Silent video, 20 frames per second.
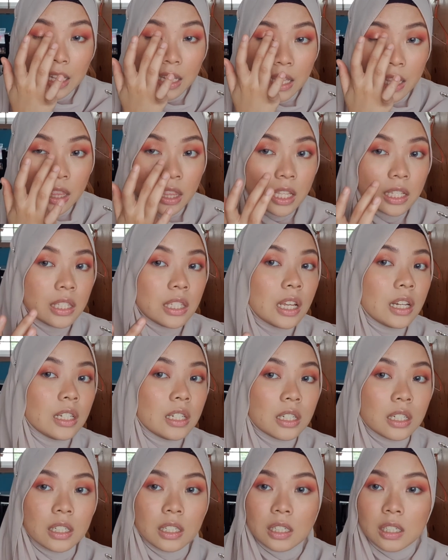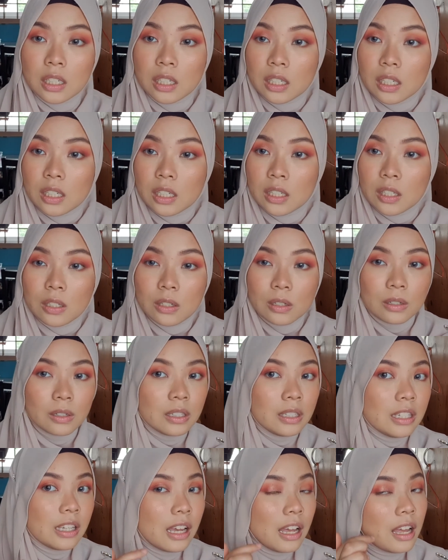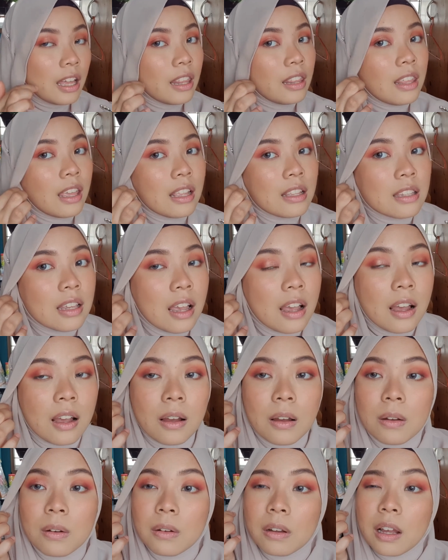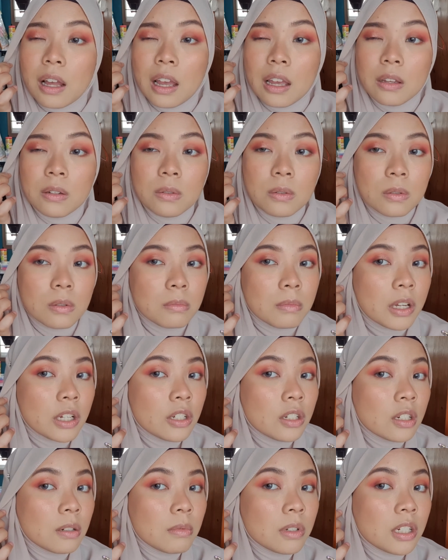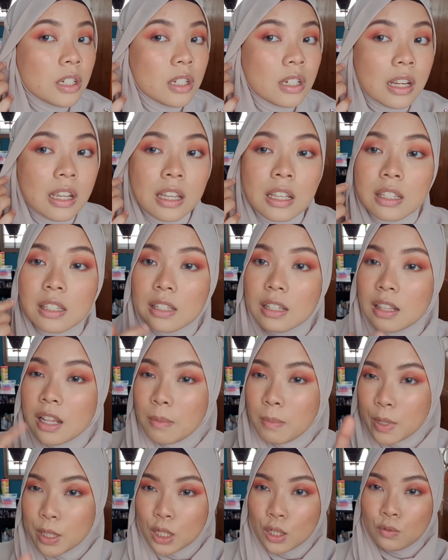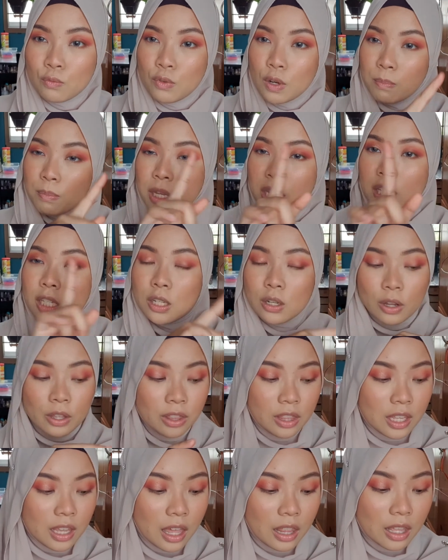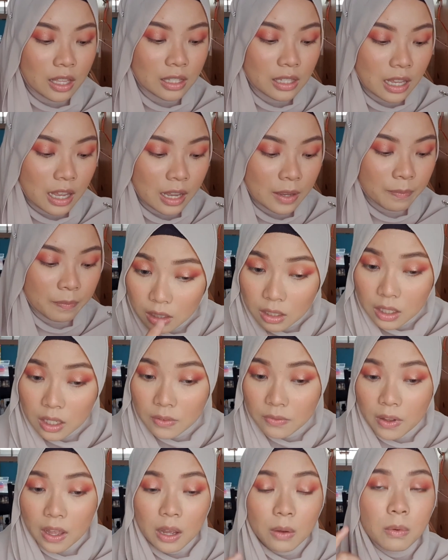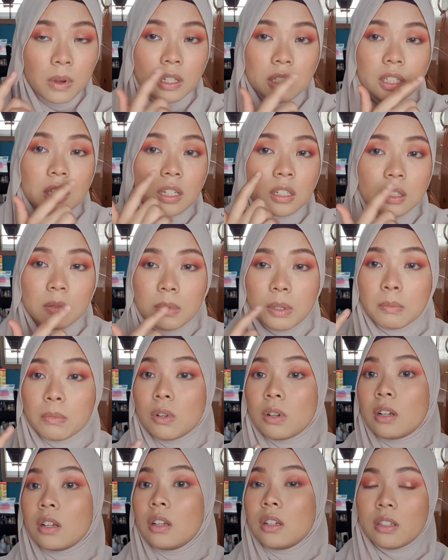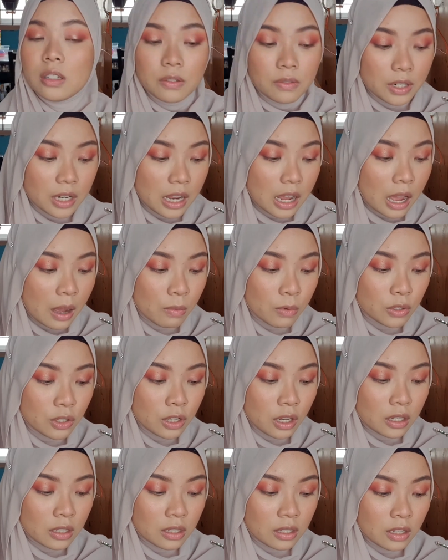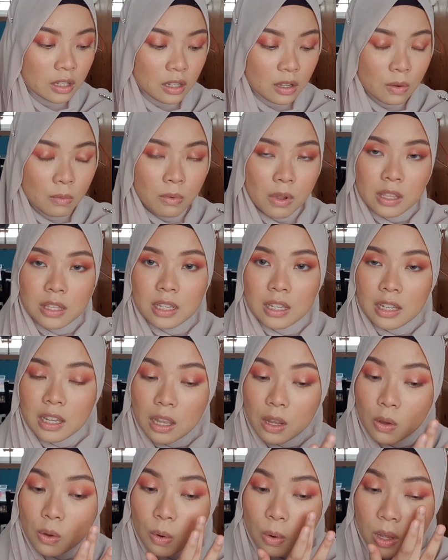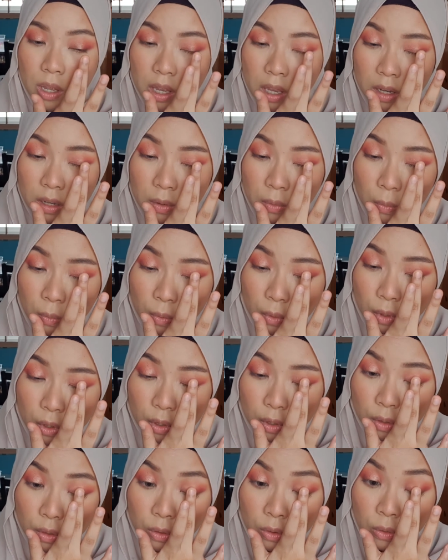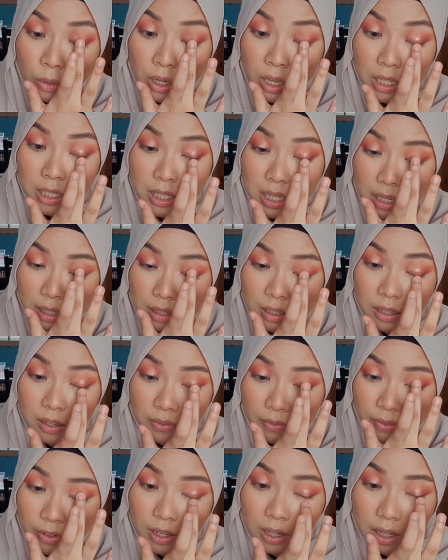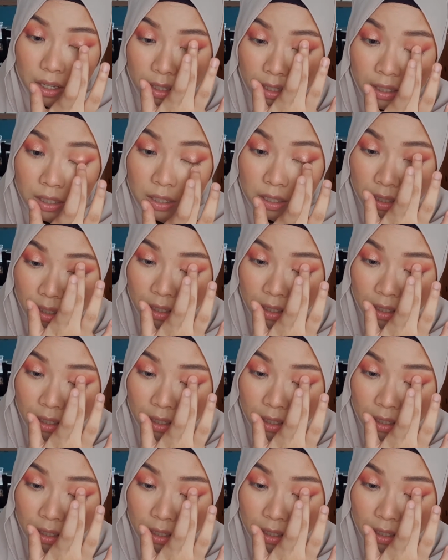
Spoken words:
in the center. So yeah, that's how I do my shimmer shades. Let me just repeat it on the other side. If I want it a little bit more glittery, I would just once again go in to the center first,